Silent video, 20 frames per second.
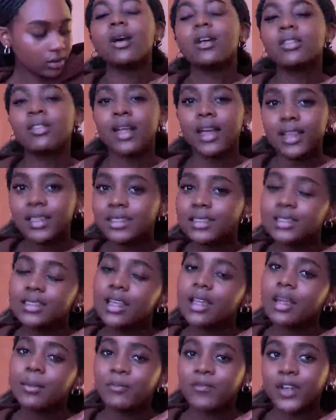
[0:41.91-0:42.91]
This
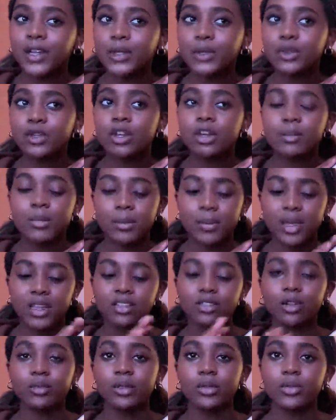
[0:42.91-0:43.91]
video is going to be based
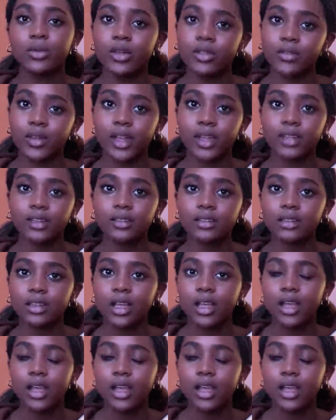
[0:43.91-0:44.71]
on the three things.